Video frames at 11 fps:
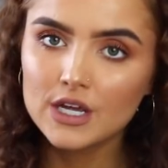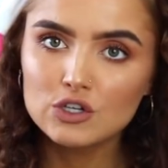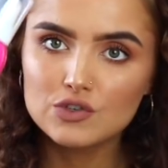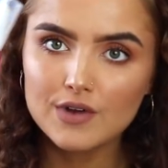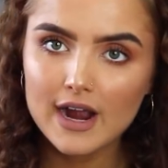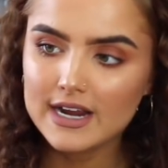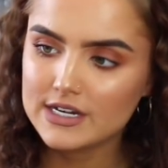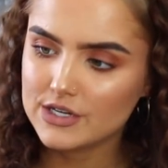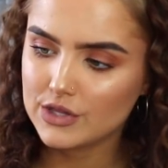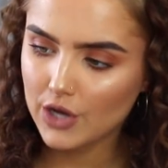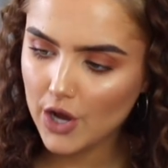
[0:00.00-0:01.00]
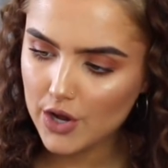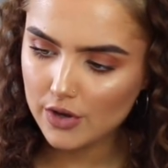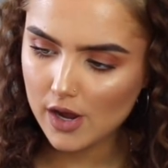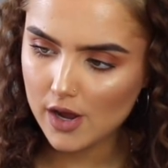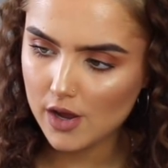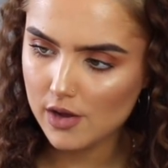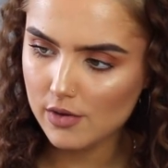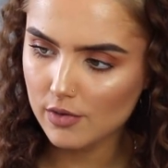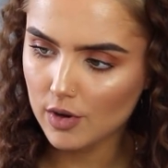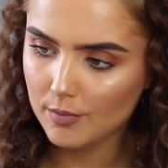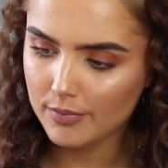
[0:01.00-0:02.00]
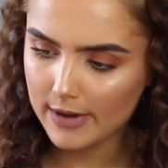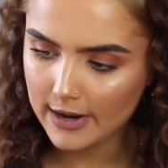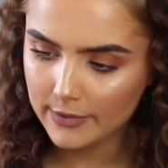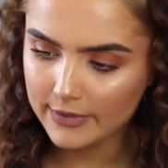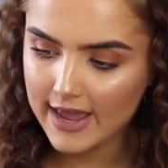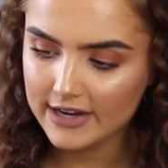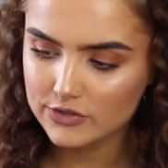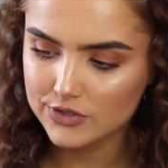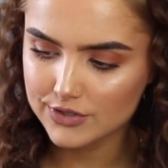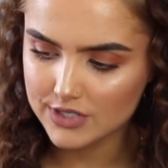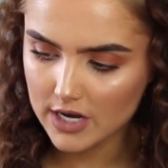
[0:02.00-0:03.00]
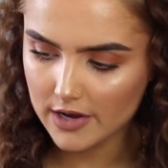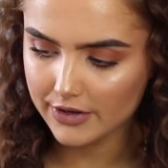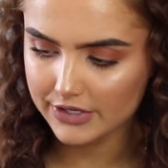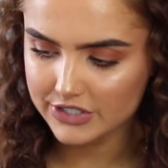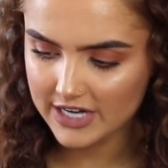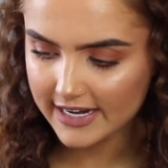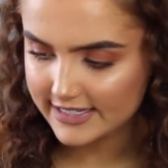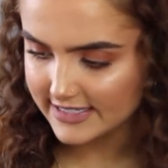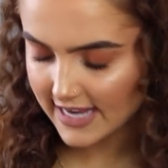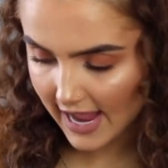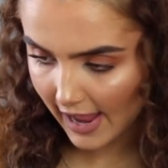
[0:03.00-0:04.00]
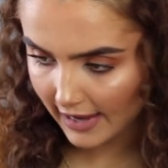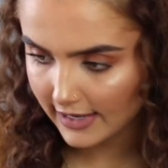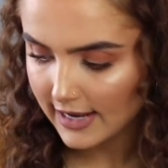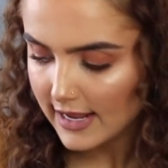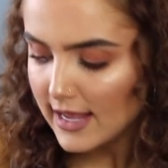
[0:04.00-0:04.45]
tried the Cocoa Brown Extra Dark Shade Tan,